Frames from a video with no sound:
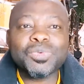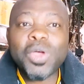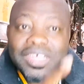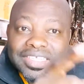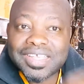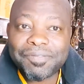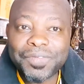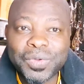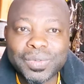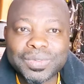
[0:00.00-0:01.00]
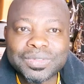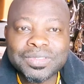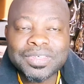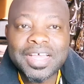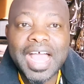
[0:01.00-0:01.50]
what is the fuse?
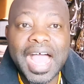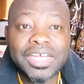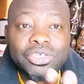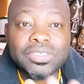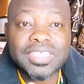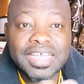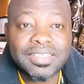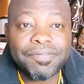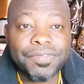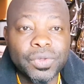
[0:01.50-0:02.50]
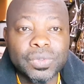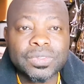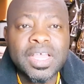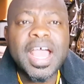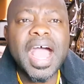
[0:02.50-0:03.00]
How do you test a fuse?